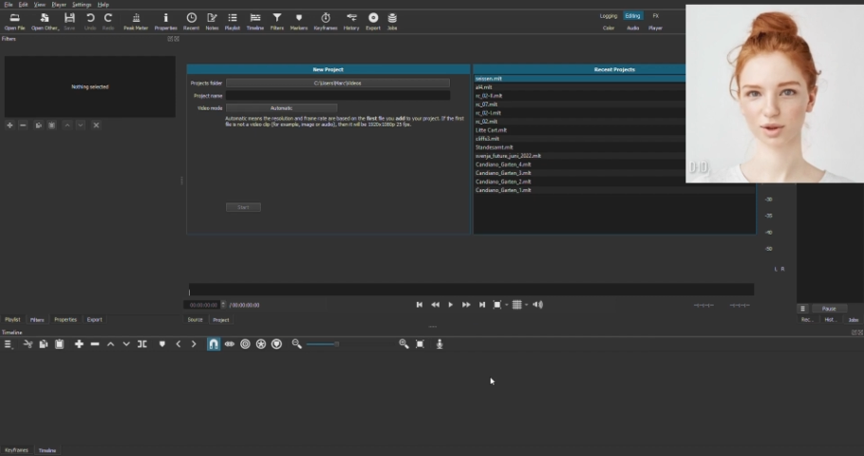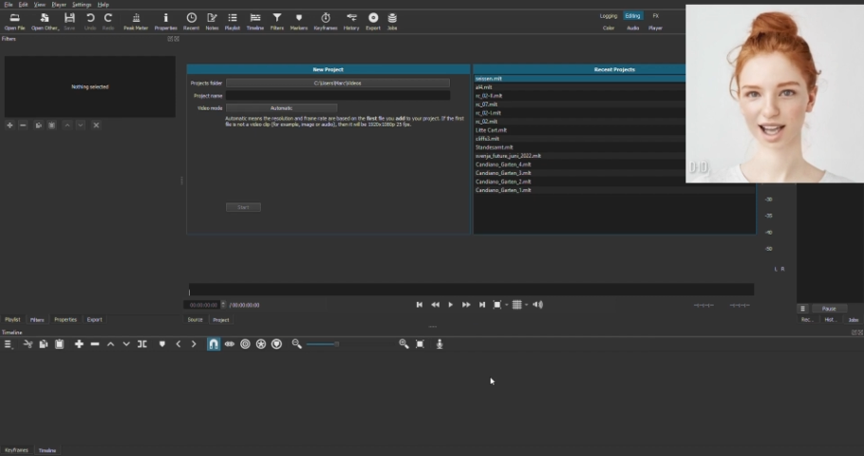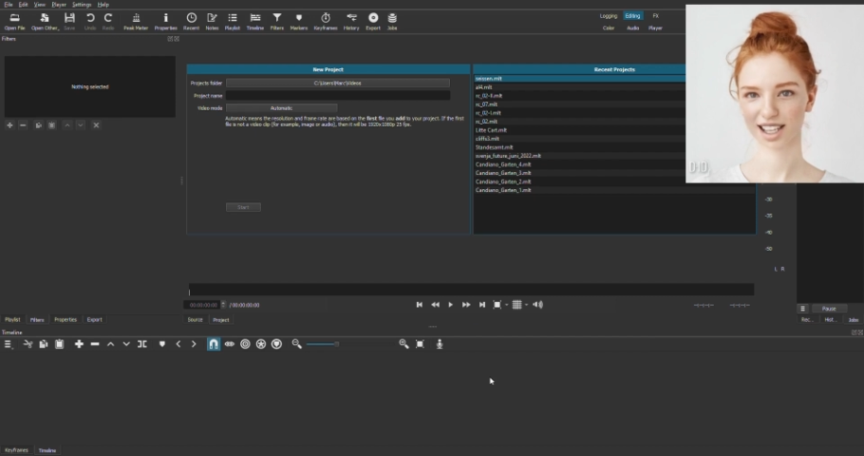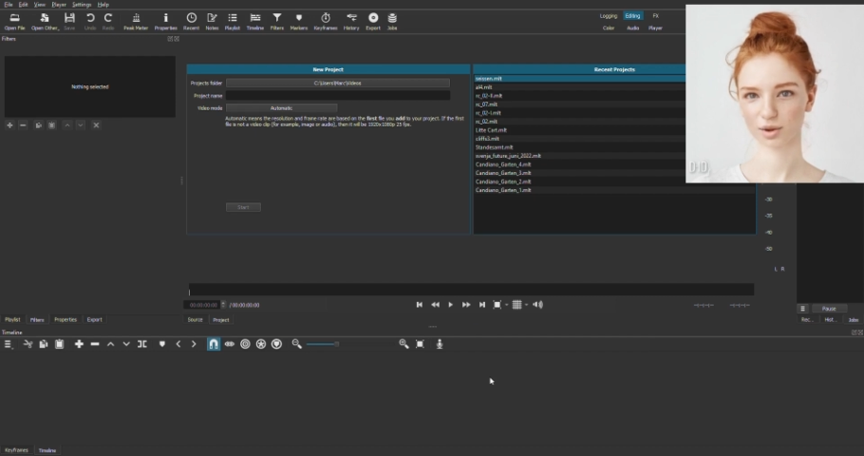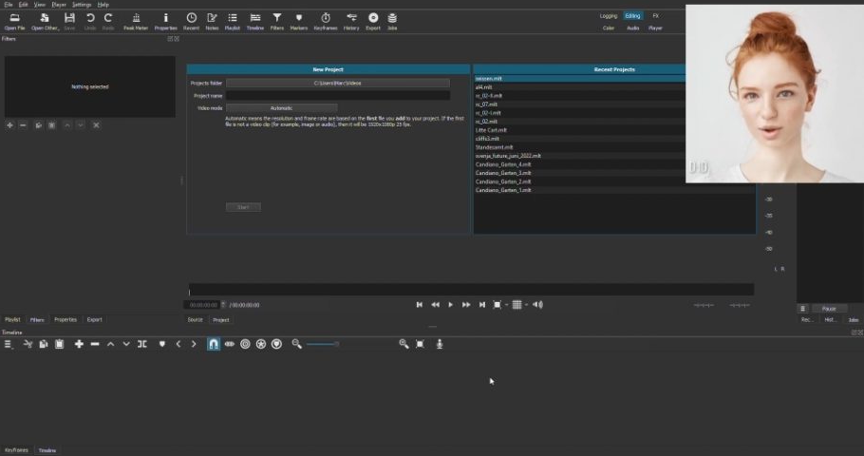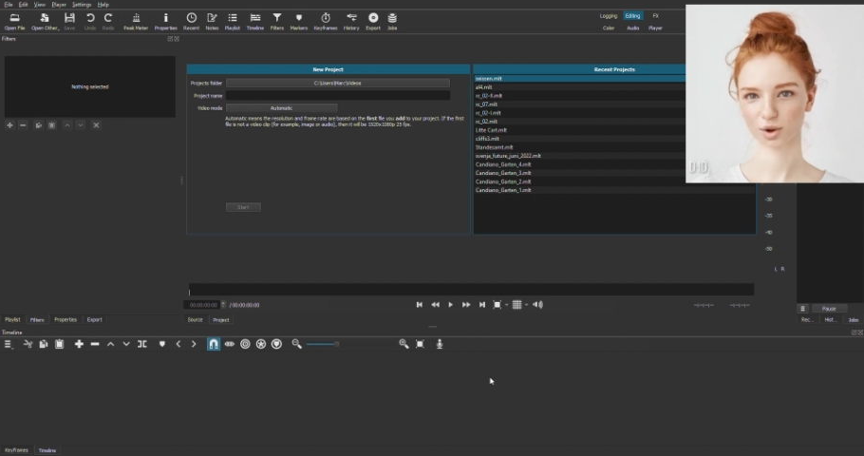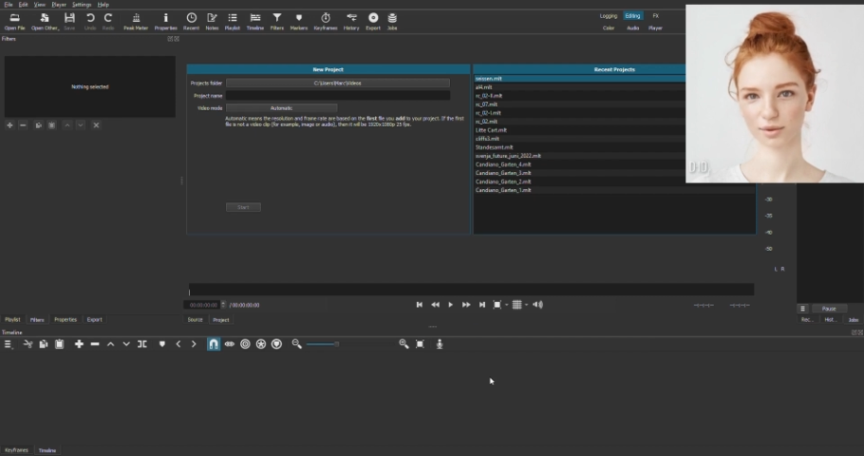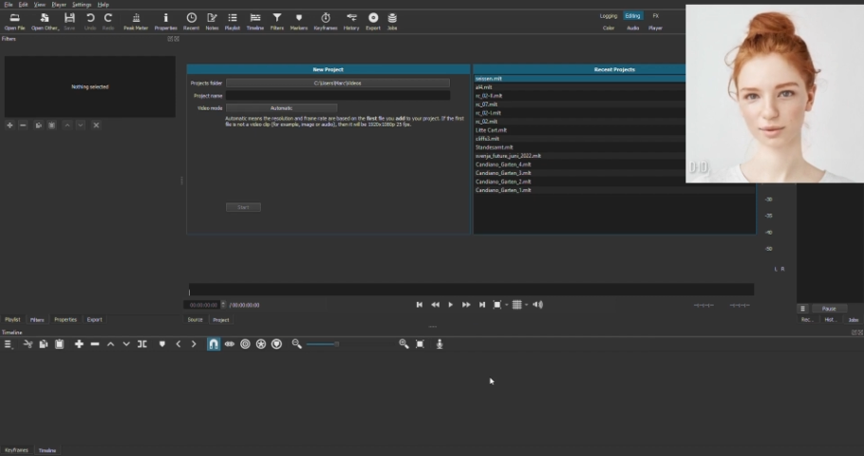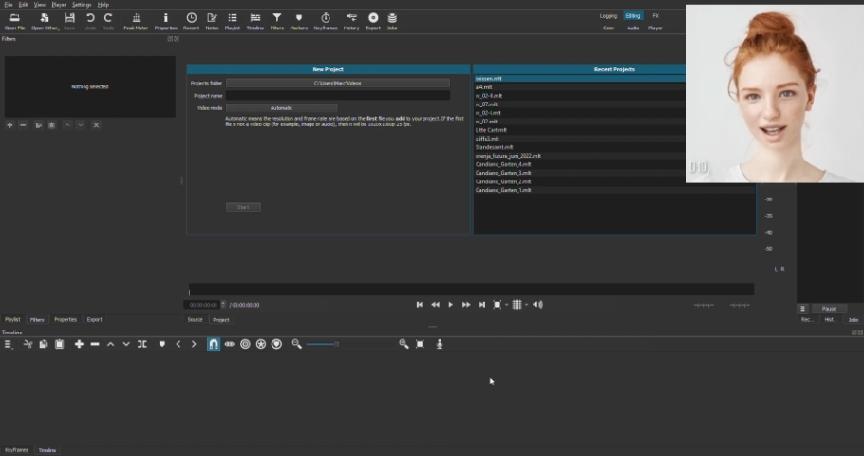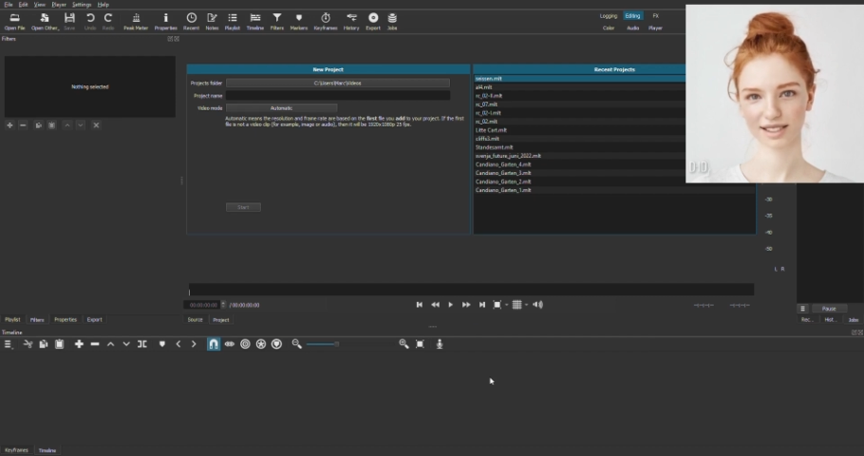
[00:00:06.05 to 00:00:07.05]
we'll explore
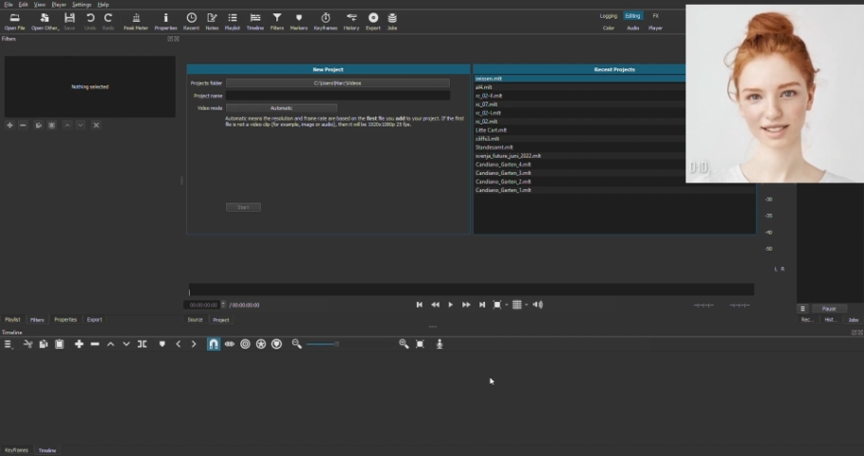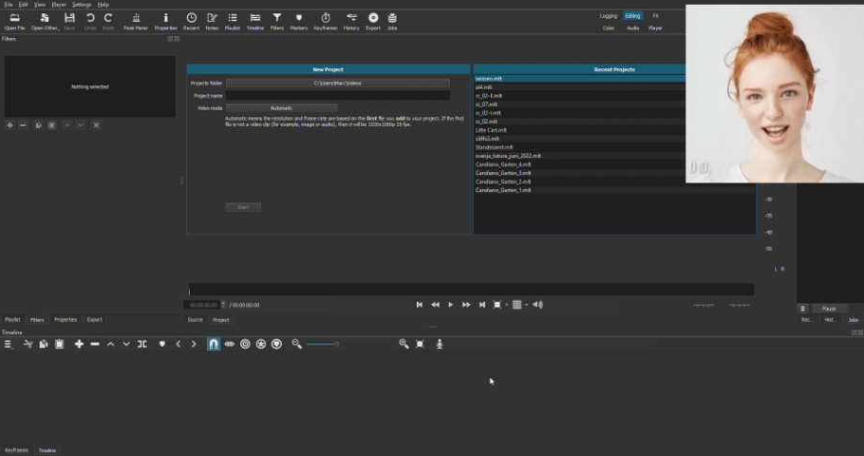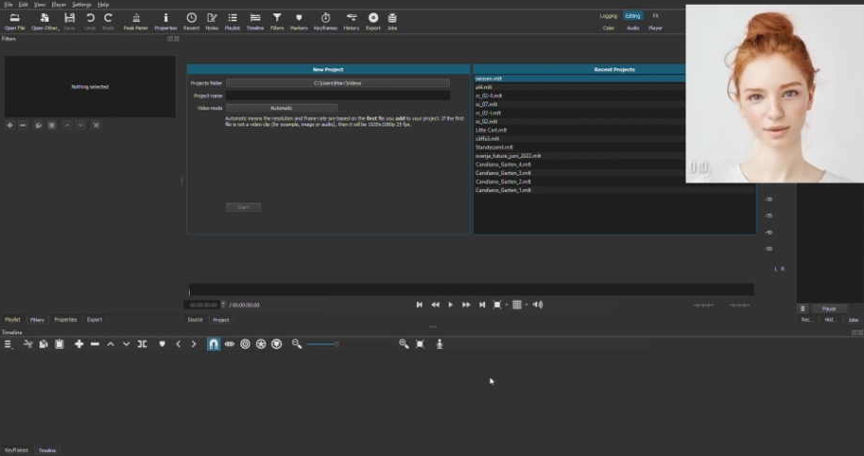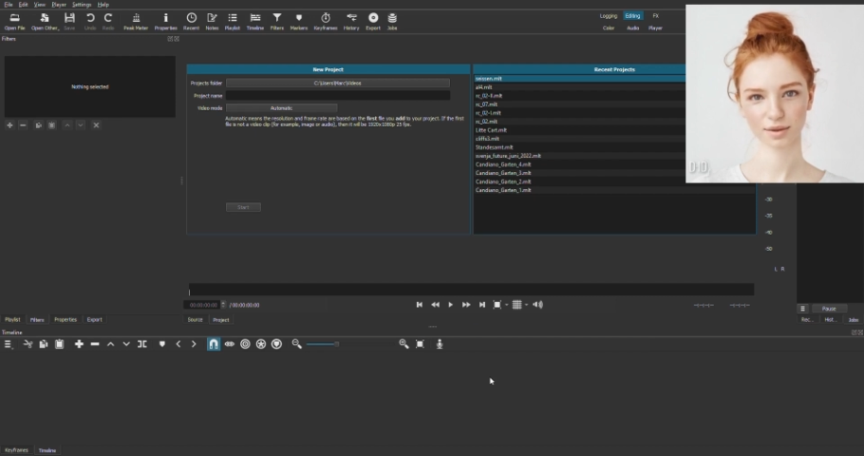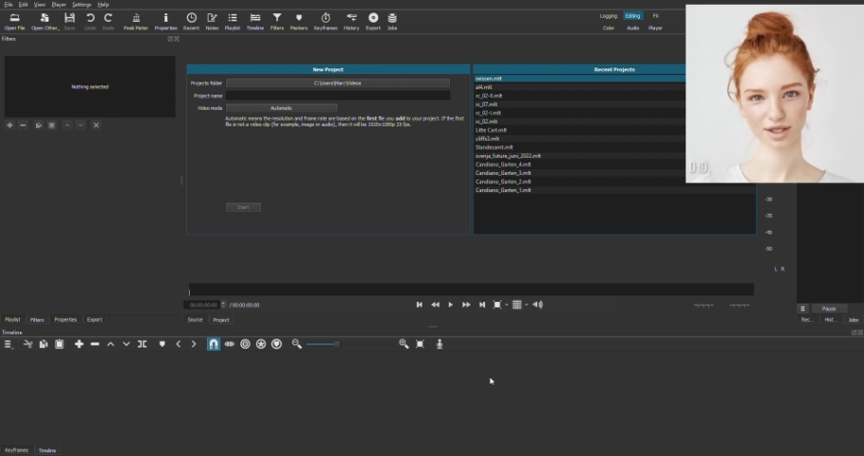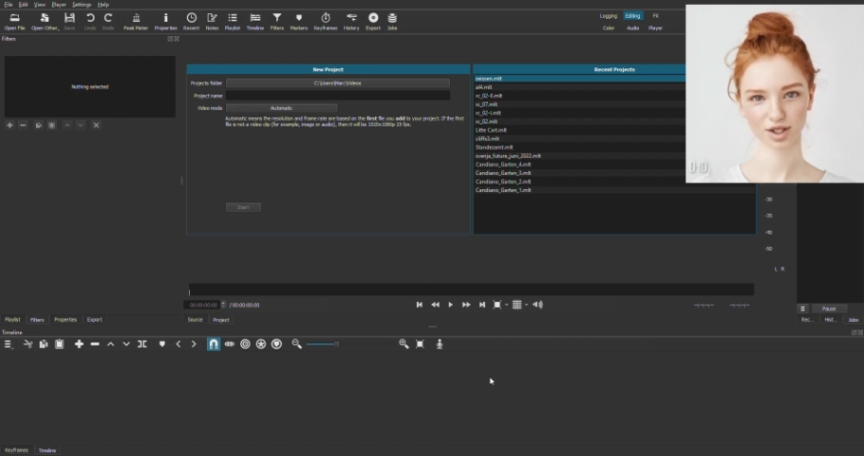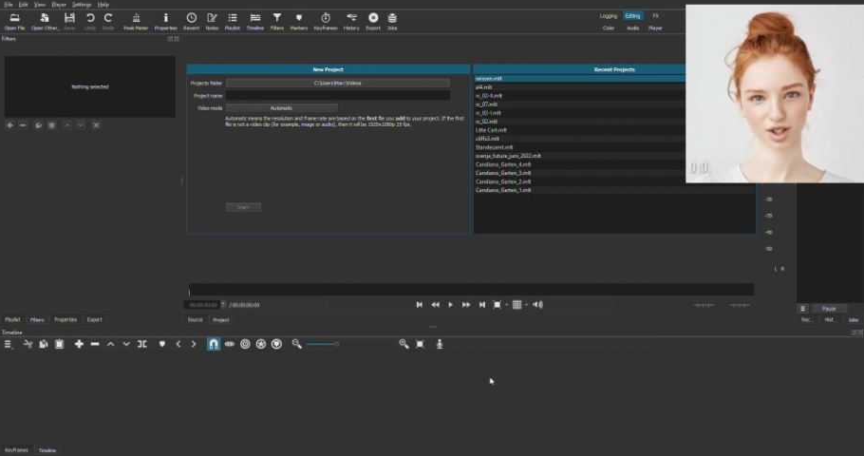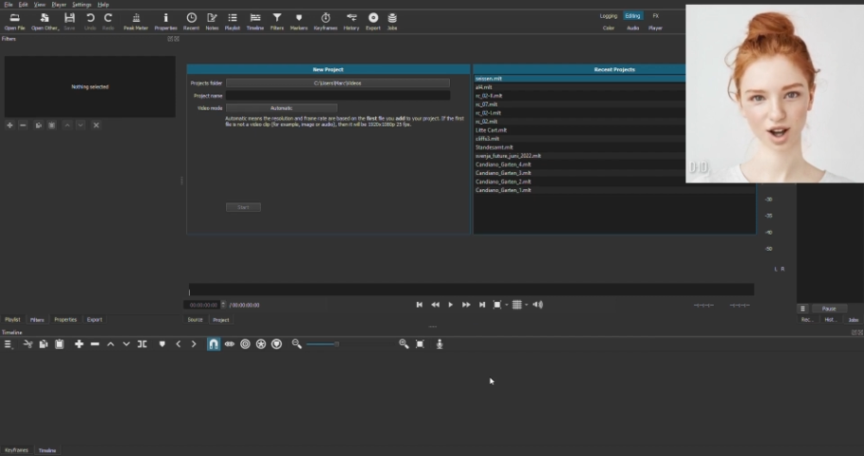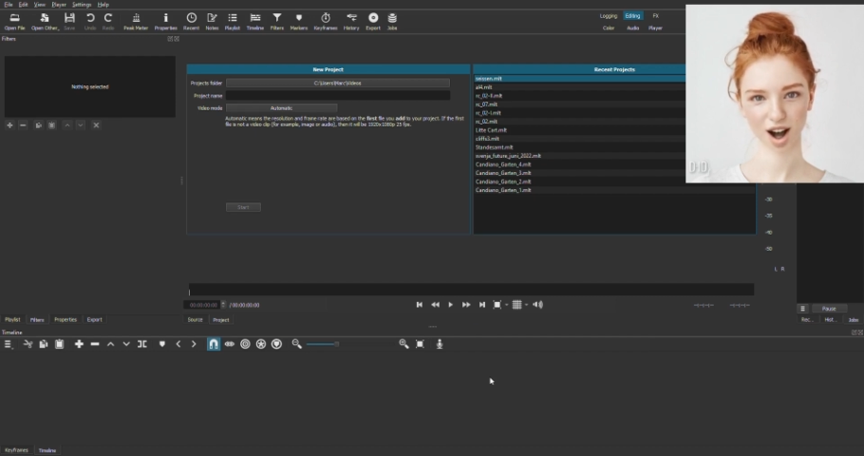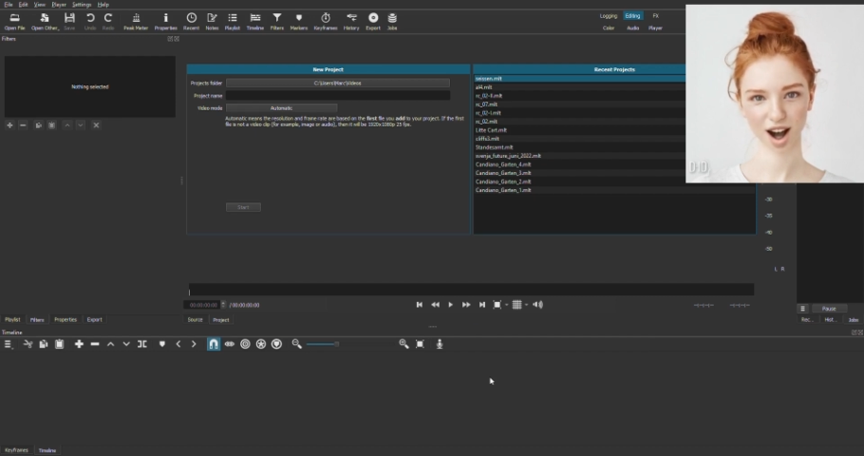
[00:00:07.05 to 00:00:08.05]
the main steps in
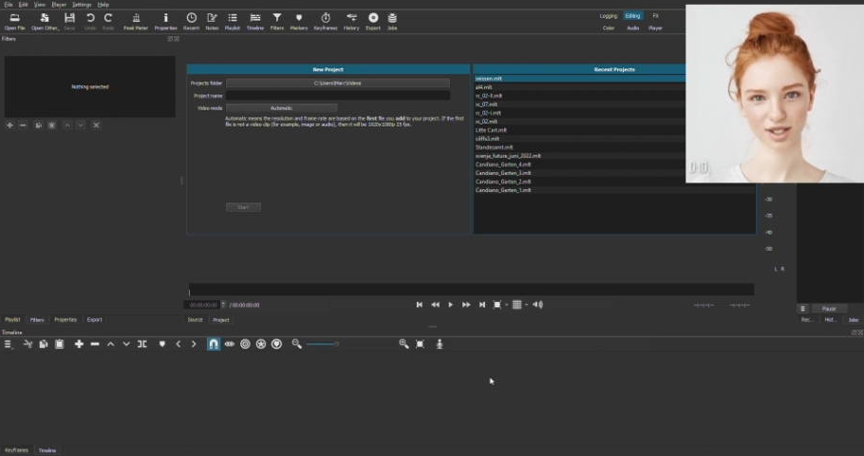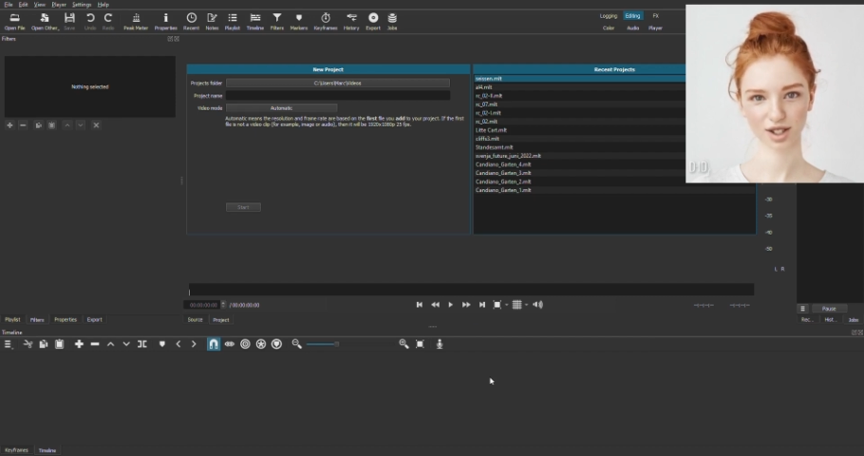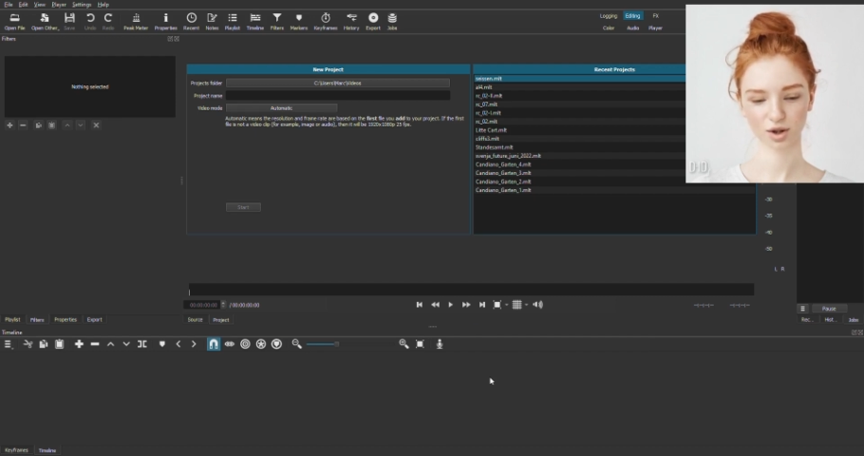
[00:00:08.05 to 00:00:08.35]
Shotcut